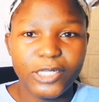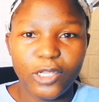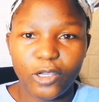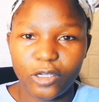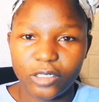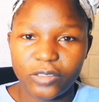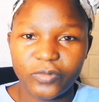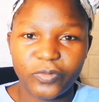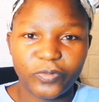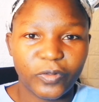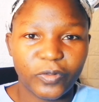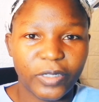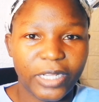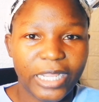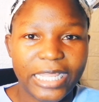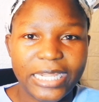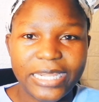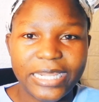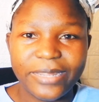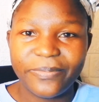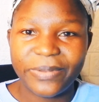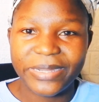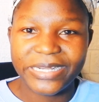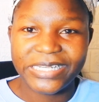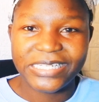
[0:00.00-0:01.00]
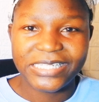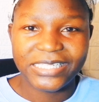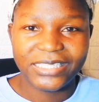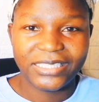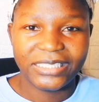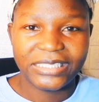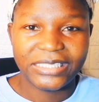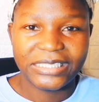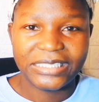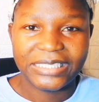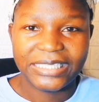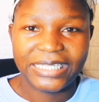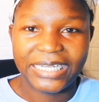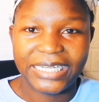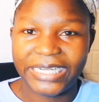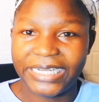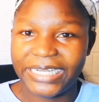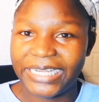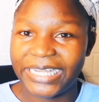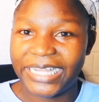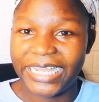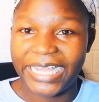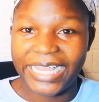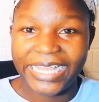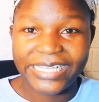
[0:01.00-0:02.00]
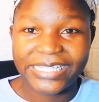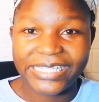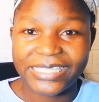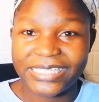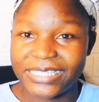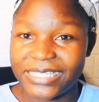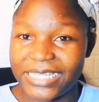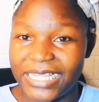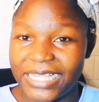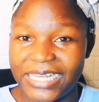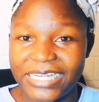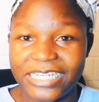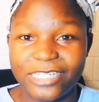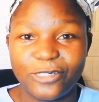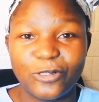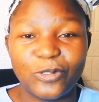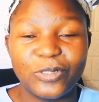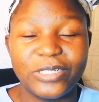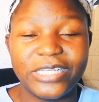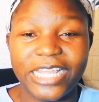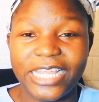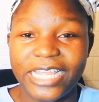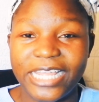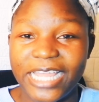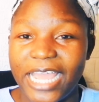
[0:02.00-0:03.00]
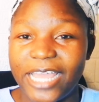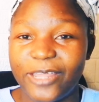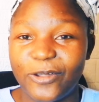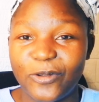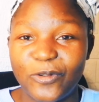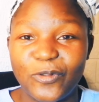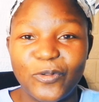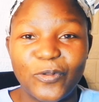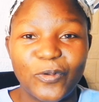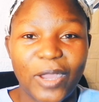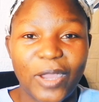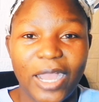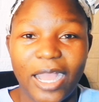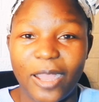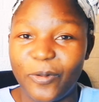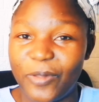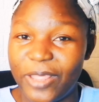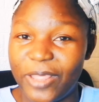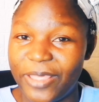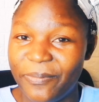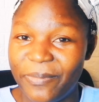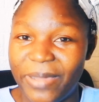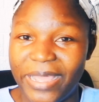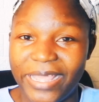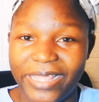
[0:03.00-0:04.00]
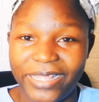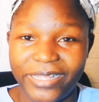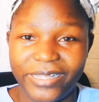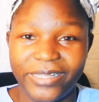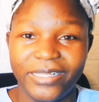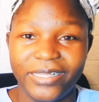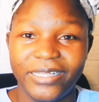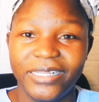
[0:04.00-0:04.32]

not for anybody uh, guys and today i don't know how am i